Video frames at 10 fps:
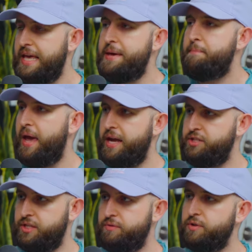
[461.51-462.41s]

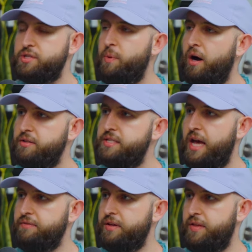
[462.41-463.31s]
impatient response to
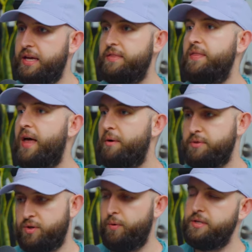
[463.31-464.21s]
everything. And then that
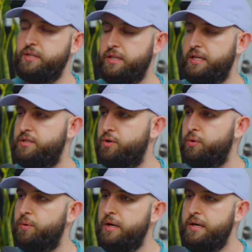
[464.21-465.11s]
was going to lead
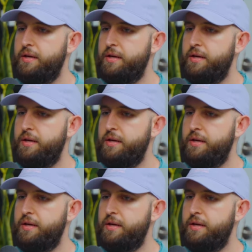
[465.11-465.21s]
to